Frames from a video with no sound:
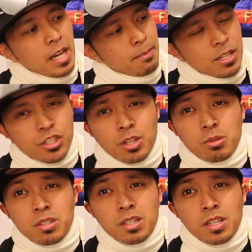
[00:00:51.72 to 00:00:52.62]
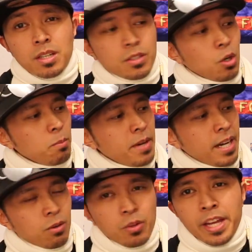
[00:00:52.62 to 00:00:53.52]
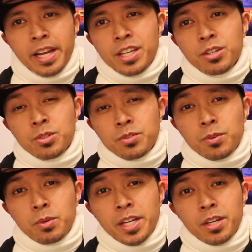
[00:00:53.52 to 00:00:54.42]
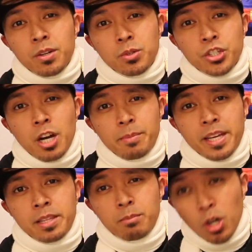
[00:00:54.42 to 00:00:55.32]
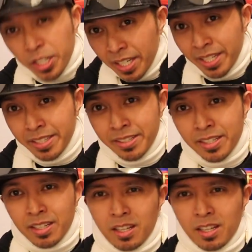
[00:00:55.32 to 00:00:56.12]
Got my GOT tote bag that I use for when I go shopping at the market.